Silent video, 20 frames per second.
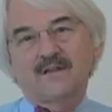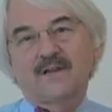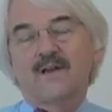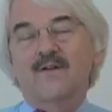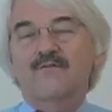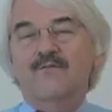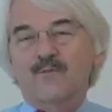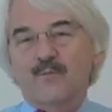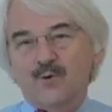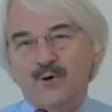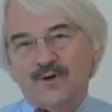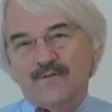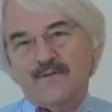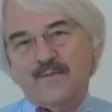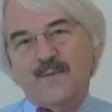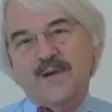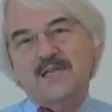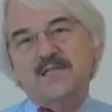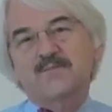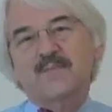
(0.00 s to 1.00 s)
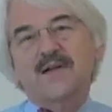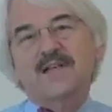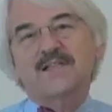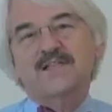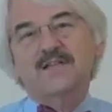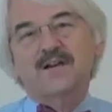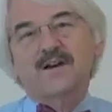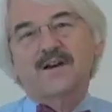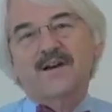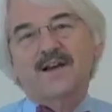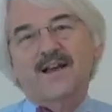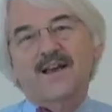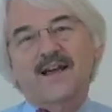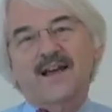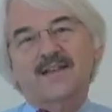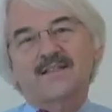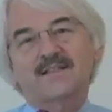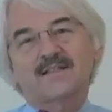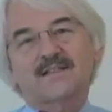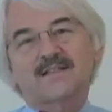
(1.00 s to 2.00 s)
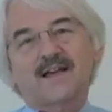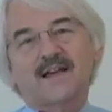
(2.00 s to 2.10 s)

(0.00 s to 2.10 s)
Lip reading: For more information about starting classes,